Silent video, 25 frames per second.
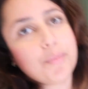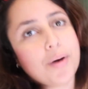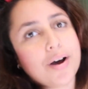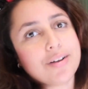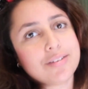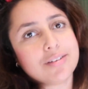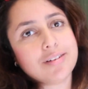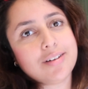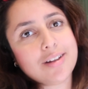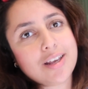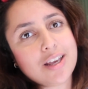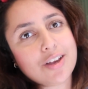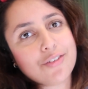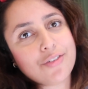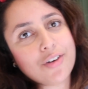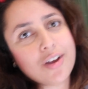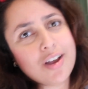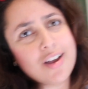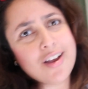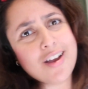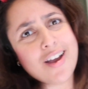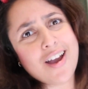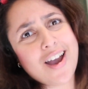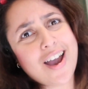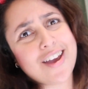about to leave
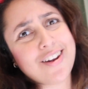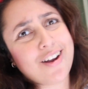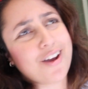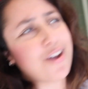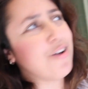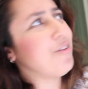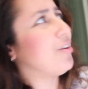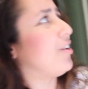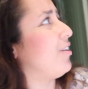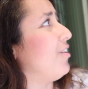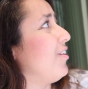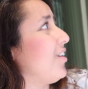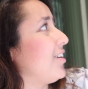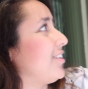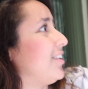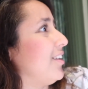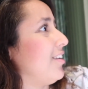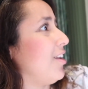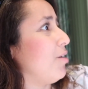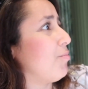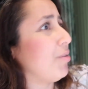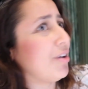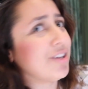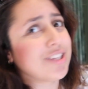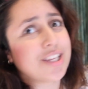and I only looked
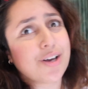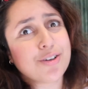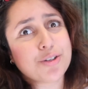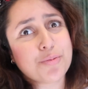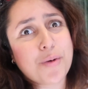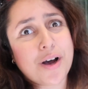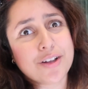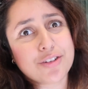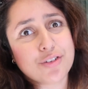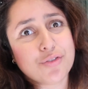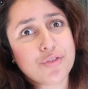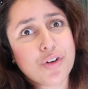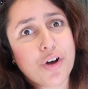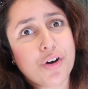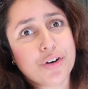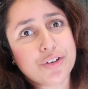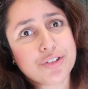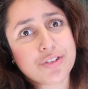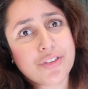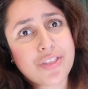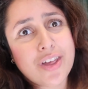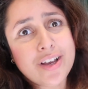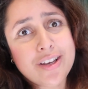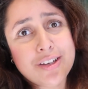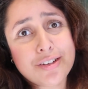at it because I was about to
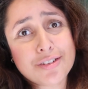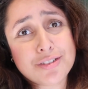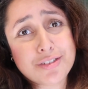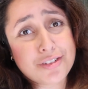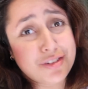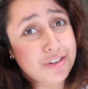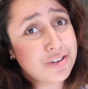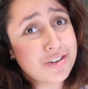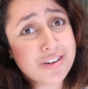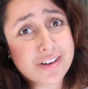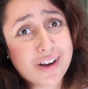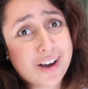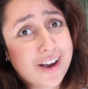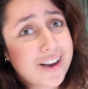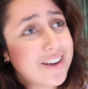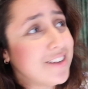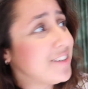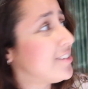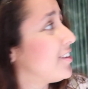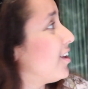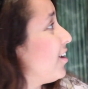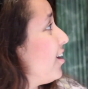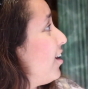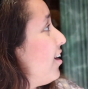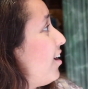vlog so thank you to you
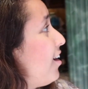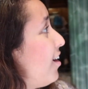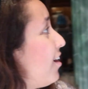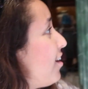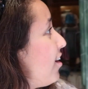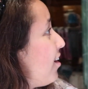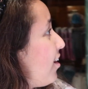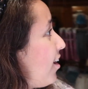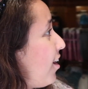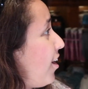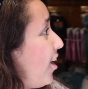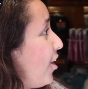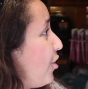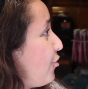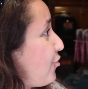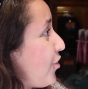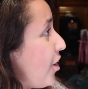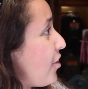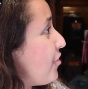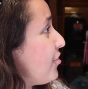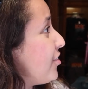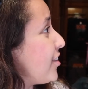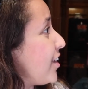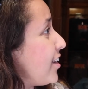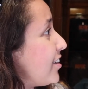guys I
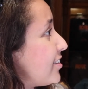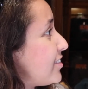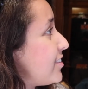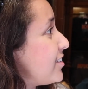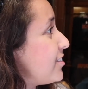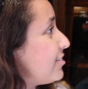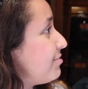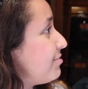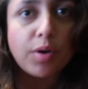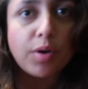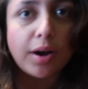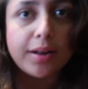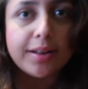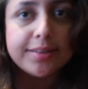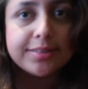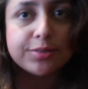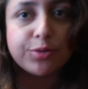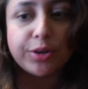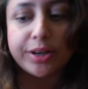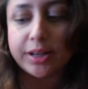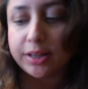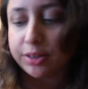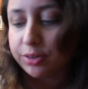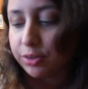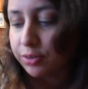found it right let's
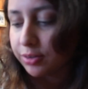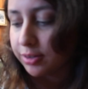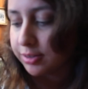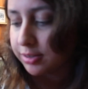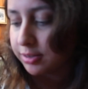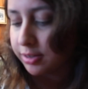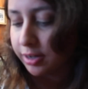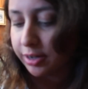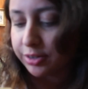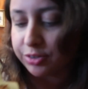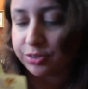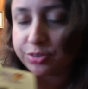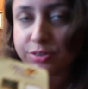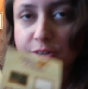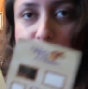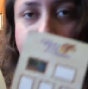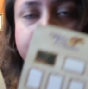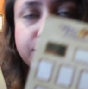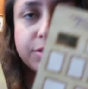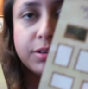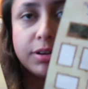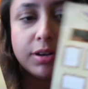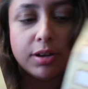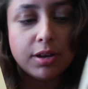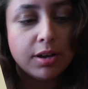quickly do this guys
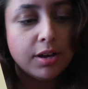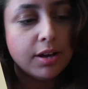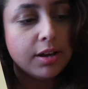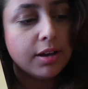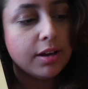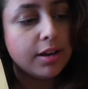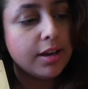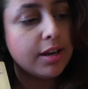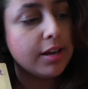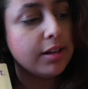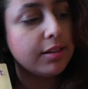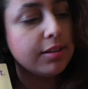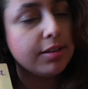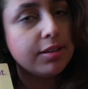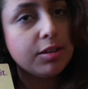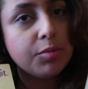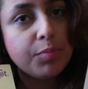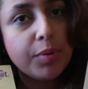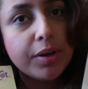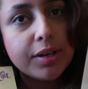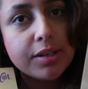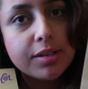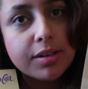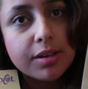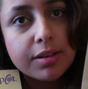so England
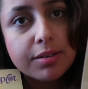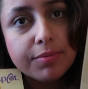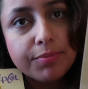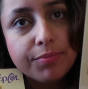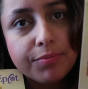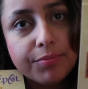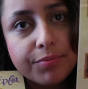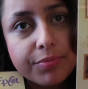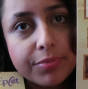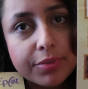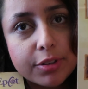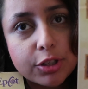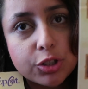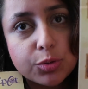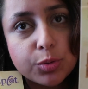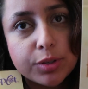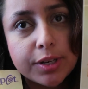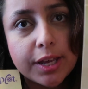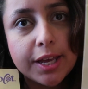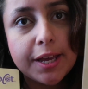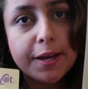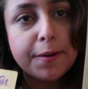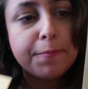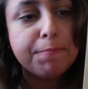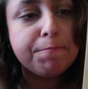painting this
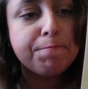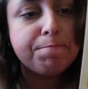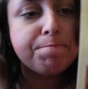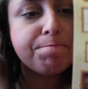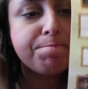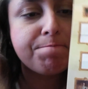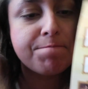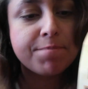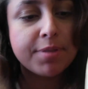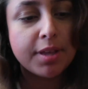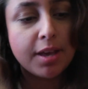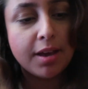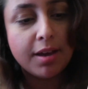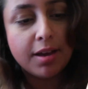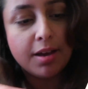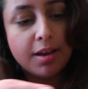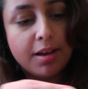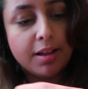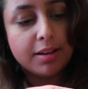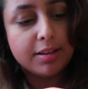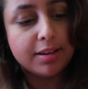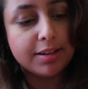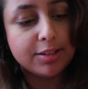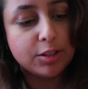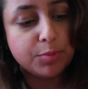one here
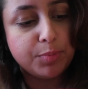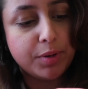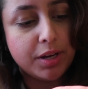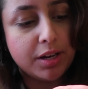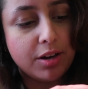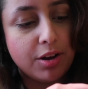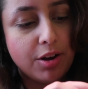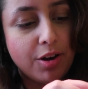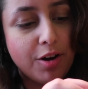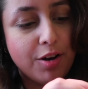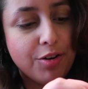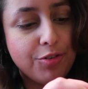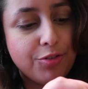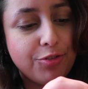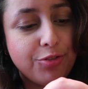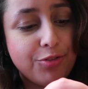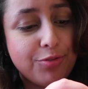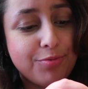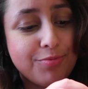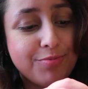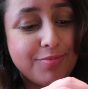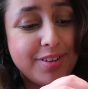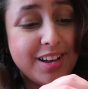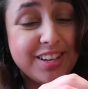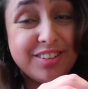let's peel it off
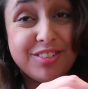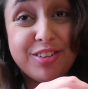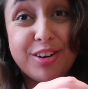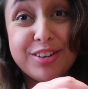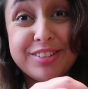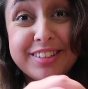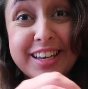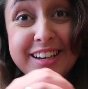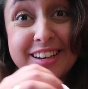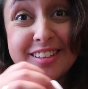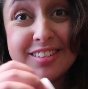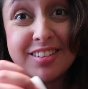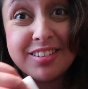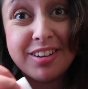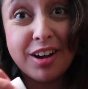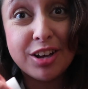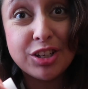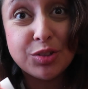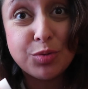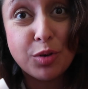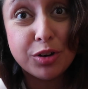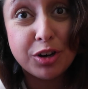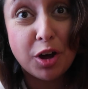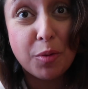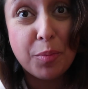it's our second to
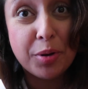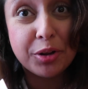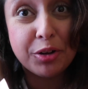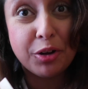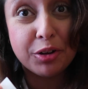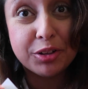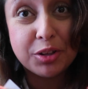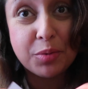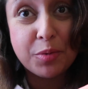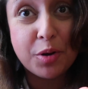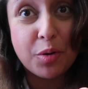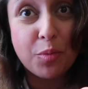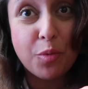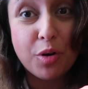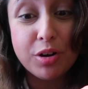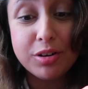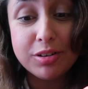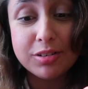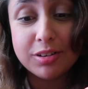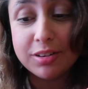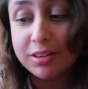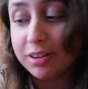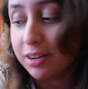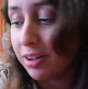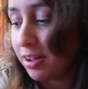last one our penultimate
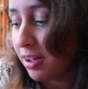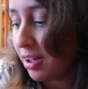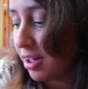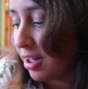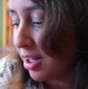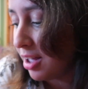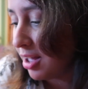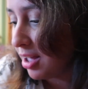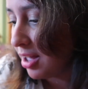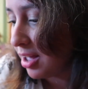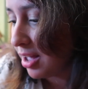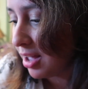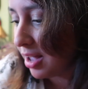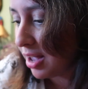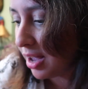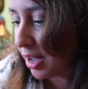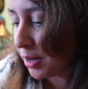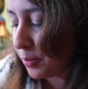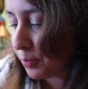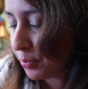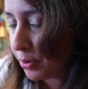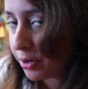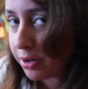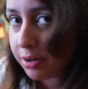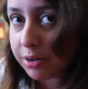one
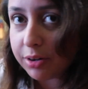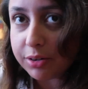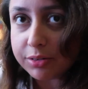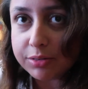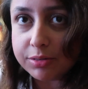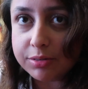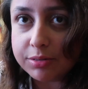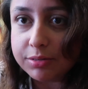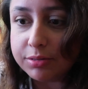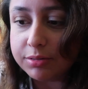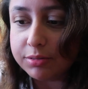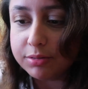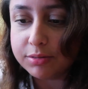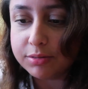and put it on